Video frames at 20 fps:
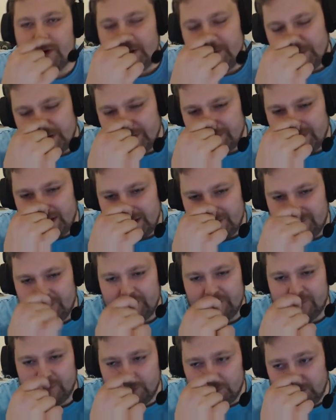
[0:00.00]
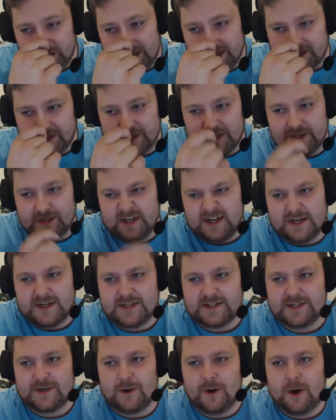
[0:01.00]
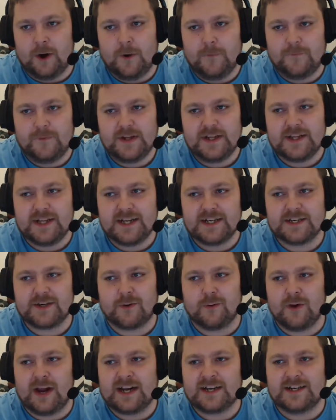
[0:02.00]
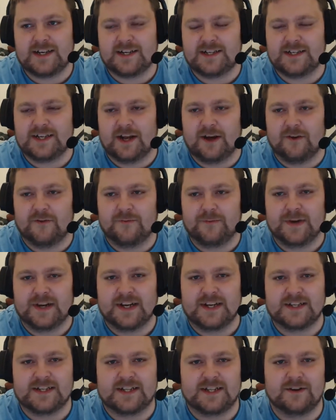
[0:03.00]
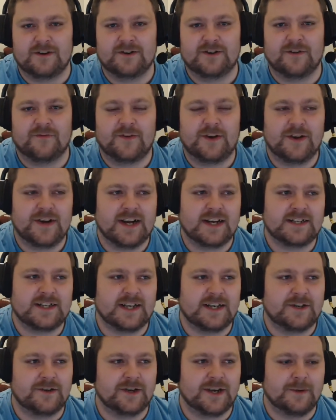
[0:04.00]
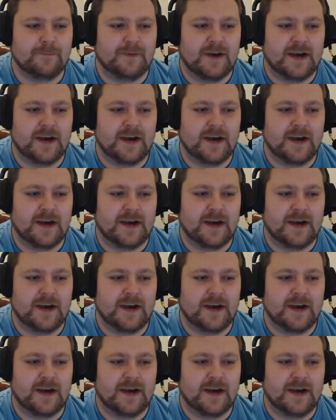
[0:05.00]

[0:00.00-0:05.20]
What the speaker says: big benefit for Black Leyline. So hopefully things correct itself, because there's a few decks that do get